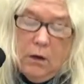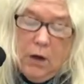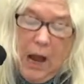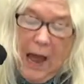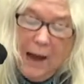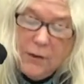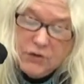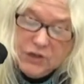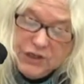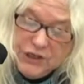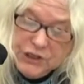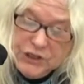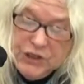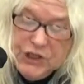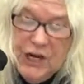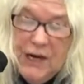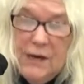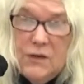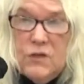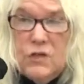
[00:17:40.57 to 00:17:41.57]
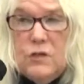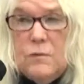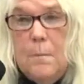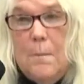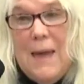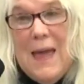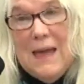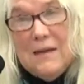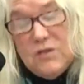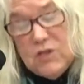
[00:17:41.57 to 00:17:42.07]
how she changed
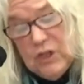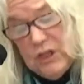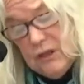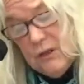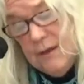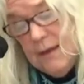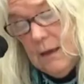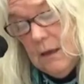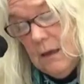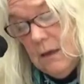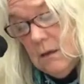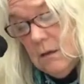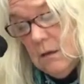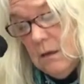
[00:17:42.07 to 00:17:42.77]
magically